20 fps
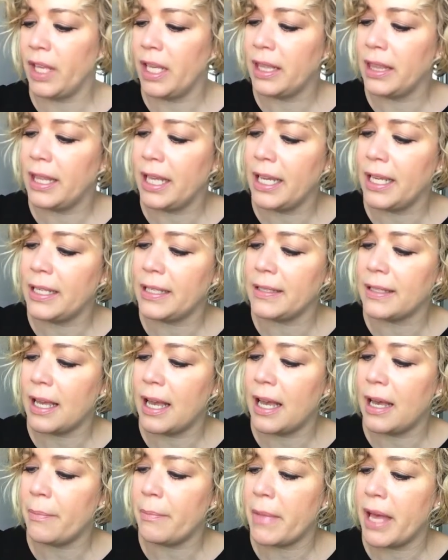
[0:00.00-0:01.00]
that these
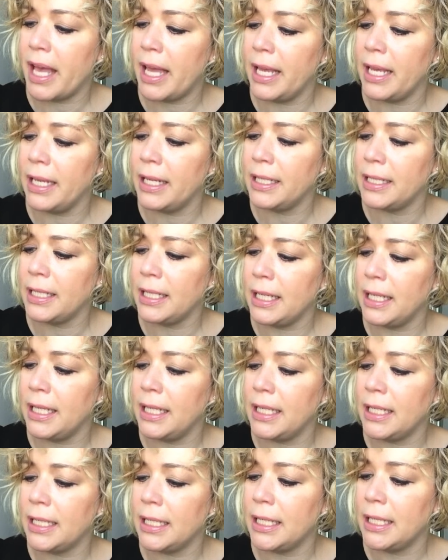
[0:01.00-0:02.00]
are made
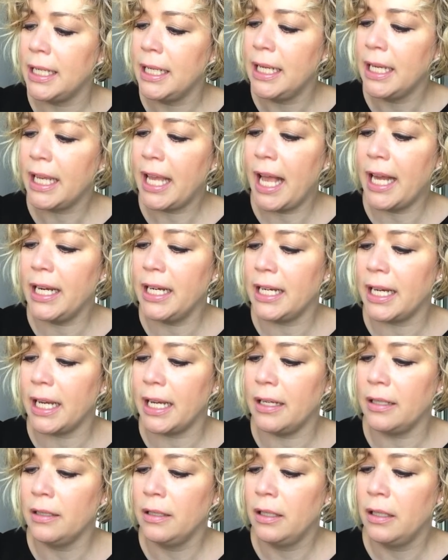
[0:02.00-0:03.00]
in
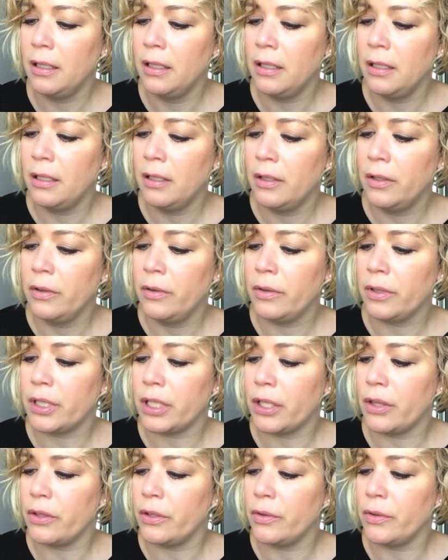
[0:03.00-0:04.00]
Canada
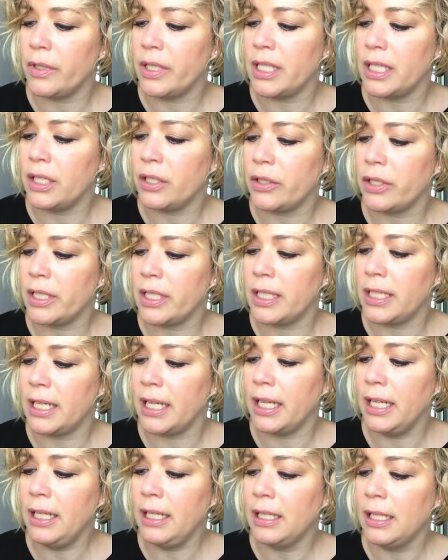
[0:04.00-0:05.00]
which I thought was
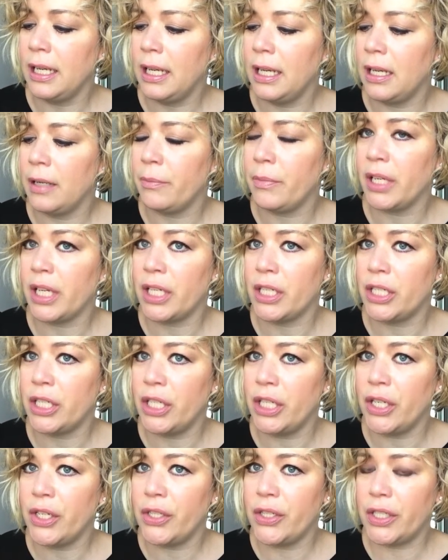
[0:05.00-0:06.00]
interesting um, because
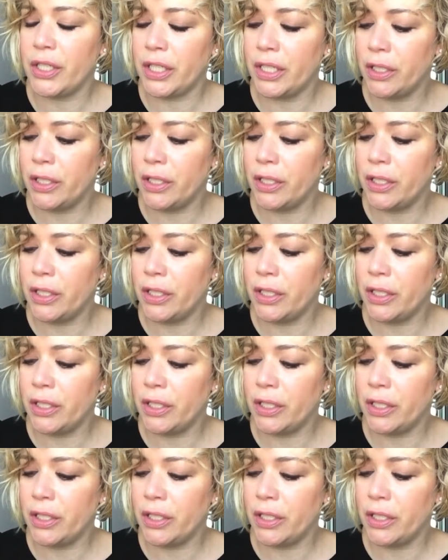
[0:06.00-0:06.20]
she used